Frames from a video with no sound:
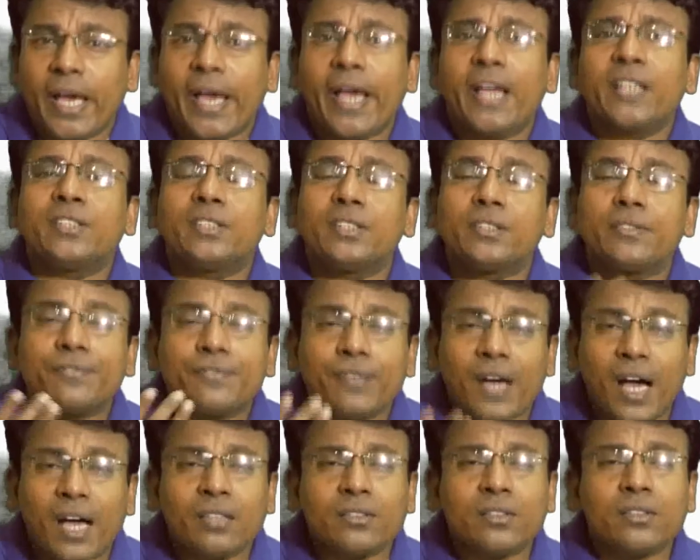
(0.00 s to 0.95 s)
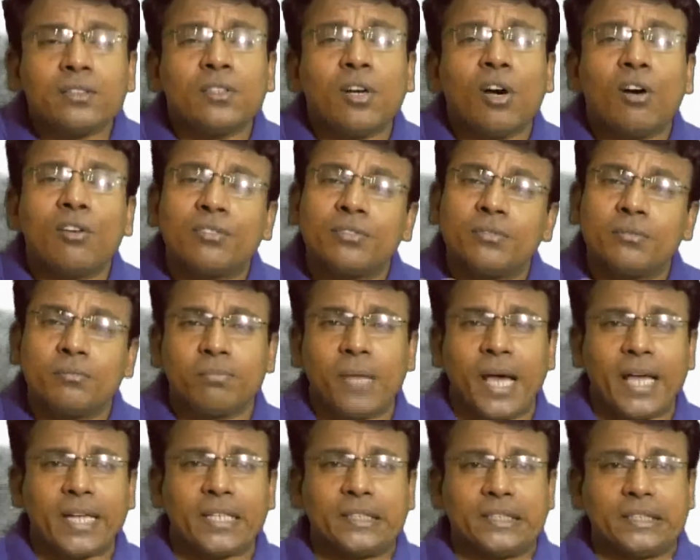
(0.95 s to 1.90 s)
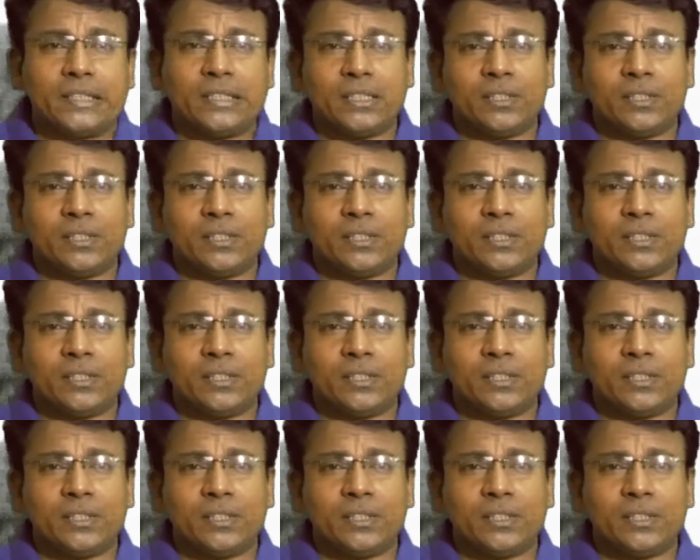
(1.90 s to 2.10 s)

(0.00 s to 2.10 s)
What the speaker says: as the father of parody.